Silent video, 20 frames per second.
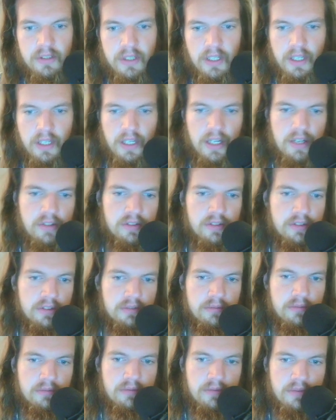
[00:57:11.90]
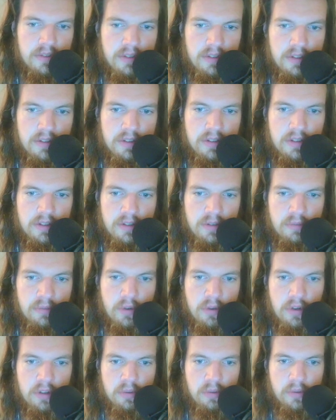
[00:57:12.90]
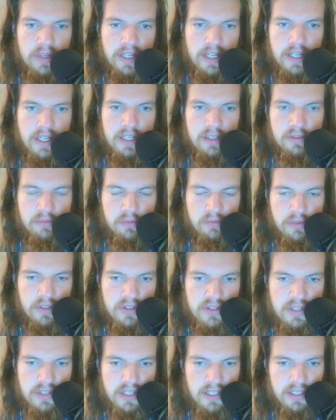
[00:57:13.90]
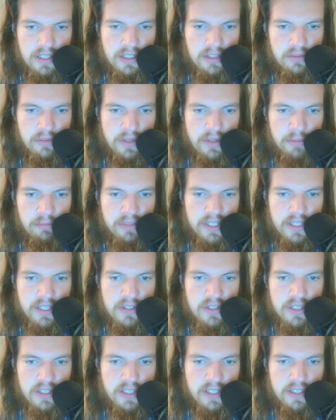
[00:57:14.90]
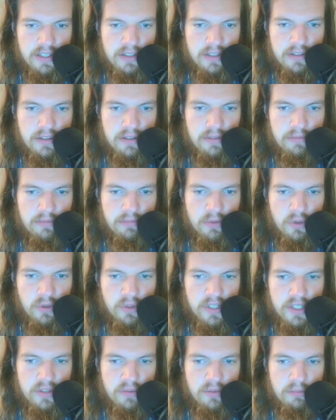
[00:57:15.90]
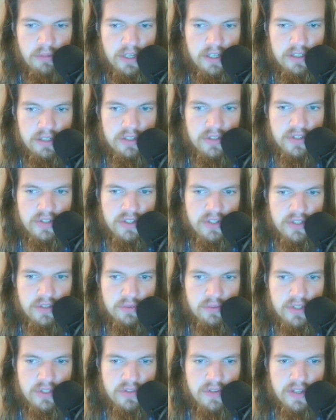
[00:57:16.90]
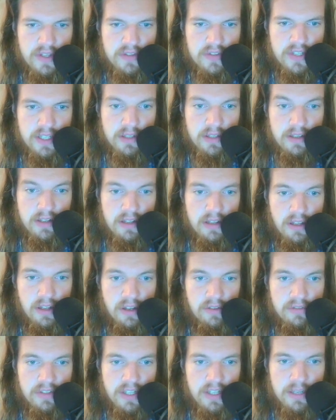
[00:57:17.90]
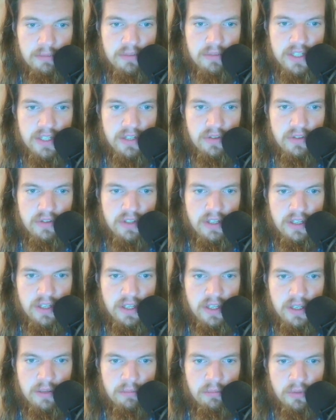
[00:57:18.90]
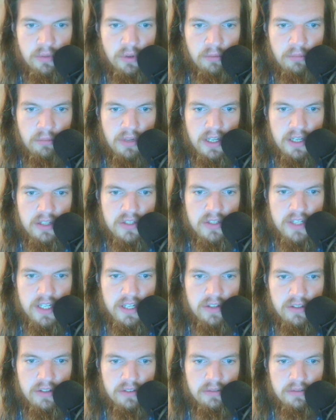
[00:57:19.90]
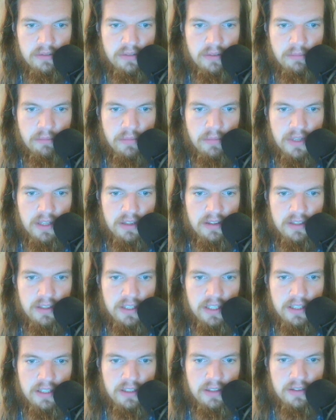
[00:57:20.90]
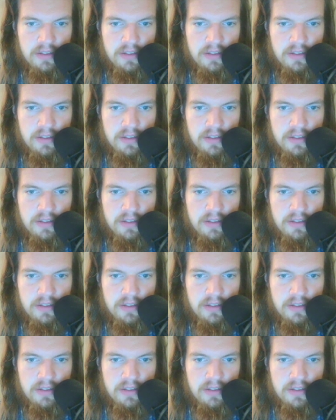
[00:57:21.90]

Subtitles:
Here, the walkway here was like red bricks and it turned into blocks, which we have seen a lot of times now. More blocks here, melting.